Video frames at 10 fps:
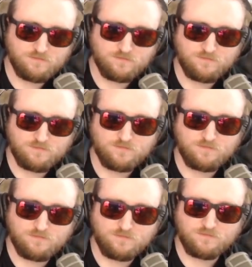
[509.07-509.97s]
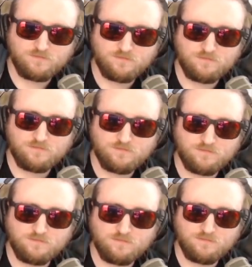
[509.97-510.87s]

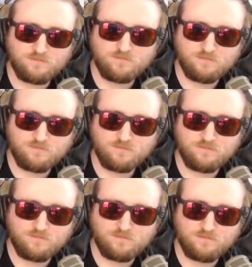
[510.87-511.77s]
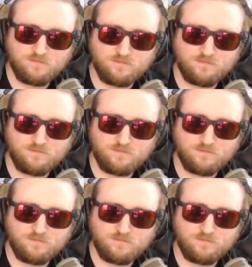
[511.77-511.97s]
[no speech]